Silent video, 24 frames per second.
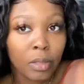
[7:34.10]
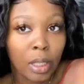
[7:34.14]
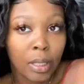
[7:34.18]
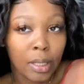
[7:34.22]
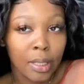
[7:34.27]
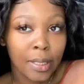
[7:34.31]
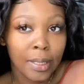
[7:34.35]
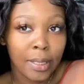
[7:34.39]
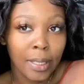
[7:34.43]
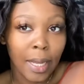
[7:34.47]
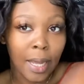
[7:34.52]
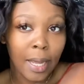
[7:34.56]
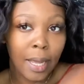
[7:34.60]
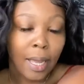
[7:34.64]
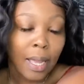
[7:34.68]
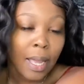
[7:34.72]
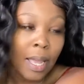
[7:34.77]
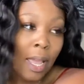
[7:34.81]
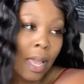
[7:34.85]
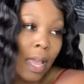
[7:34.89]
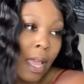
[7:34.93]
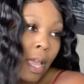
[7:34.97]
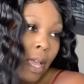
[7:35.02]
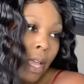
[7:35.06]
yeah.
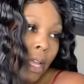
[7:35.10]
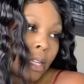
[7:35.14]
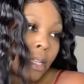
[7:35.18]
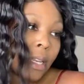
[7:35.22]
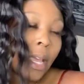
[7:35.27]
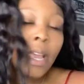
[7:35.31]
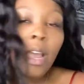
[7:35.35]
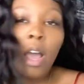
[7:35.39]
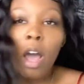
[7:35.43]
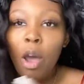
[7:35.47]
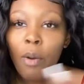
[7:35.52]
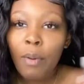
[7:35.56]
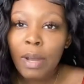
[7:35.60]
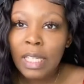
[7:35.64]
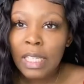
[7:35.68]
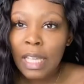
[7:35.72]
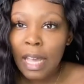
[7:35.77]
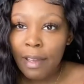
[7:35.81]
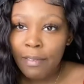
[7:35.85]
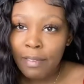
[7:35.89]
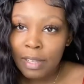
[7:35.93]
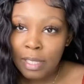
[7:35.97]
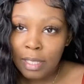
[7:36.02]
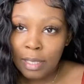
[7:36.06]
They always
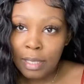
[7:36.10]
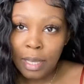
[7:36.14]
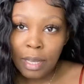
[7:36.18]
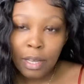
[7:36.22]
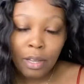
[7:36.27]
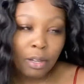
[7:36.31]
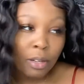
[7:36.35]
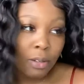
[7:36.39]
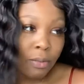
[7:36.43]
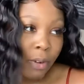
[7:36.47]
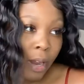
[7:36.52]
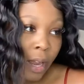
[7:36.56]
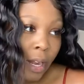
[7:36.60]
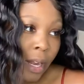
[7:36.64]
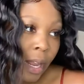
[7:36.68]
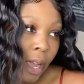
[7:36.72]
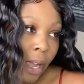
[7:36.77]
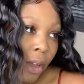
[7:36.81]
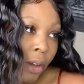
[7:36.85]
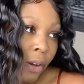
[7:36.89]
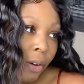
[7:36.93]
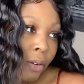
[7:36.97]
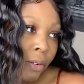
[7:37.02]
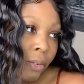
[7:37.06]
having sale right
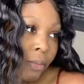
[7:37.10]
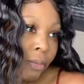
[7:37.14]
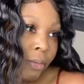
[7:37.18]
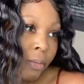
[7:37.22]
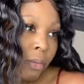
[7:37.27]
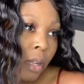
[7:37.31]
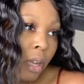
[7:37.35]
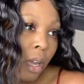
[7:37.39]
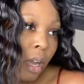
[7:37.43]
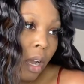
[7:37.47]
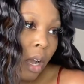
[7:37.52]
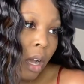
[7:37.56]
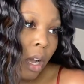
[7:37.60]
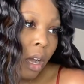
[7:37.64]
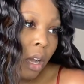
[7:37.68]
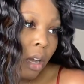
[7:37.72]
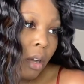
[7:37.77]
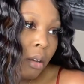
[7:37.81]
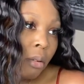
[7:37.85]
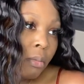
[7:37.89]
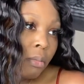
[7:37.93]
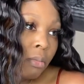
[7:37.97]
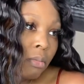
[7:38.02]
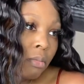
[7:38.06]
now,
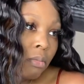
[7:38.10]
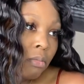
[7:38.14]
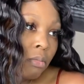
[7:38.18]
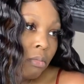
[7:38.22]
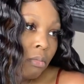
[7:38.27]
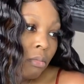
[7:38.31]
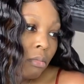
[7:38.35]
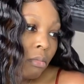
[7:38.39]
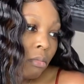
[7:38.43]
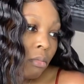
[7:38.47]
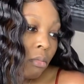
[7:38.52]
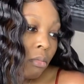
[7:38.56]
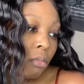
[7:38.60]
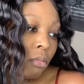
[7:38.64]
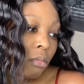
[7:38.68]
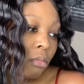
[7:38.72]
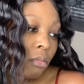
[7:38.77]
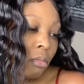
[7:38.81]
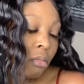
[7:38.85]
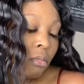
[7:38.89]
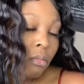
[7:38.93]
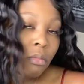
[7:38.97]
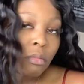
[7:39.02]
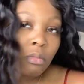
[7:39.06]
um,
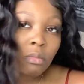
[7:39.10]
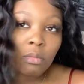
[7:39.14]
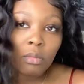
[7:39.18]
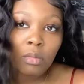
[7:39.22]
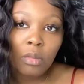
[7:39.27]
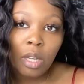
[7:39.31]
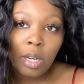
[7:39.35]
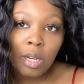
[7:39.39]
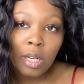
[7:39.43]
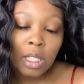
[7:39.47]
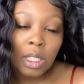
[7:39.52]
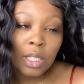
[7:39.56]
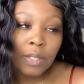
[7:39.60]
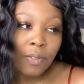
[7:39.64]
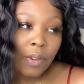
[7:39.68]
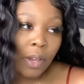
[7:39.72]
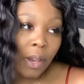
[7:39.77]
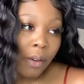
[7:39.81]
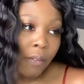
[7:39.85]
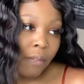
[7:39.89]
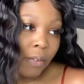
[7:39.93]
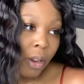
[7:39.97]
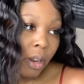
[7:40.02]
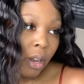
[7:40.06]
and it's
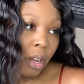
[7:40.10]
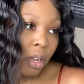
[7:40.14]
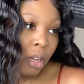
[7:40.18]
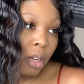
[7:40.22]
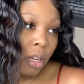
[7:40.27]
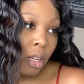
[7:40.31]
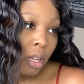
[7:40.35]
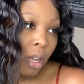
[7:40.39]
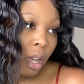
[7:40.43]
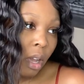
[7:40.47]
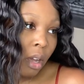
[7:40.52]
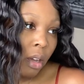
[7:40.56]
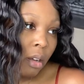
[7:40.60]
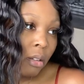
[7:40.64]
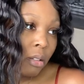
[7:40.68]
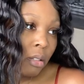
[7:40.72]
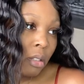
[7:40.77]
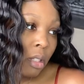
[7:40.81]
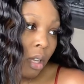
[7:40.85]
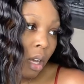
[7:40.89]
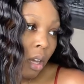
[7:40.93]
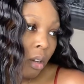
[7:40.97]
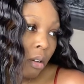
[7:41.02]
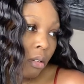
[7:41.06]
very, very good, y'all.
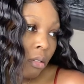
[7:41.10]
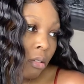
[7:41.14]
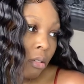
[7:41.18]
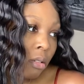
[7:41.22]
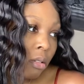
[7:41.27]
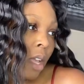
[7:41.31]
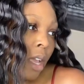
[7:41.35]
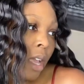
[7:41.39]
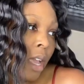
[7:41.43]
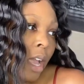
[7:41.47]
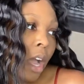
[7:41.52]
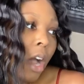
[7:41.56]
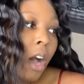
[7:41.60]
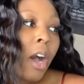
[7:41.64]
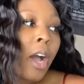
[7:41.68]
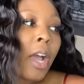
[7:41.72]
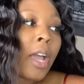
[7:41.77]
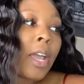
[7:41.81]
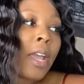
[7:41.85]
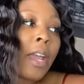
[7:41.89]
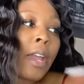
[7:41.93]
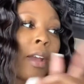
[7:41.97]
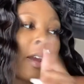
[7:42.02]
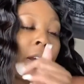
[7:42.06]
So on
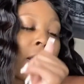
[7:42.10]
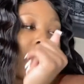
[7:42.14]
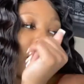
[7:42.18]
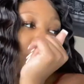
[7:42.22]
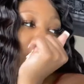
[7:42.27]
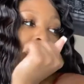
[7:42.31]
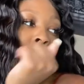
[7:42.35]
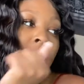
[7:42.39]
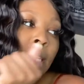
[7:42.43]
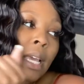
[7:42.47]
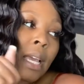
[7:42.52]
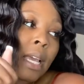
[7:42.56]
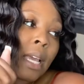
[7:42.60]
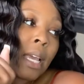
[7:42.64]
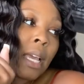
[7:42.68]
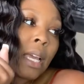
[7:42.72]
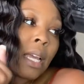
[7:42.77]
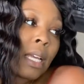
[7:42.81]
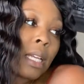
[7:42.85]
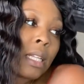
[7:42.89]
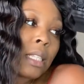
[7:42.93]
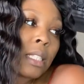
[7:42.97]
here it says,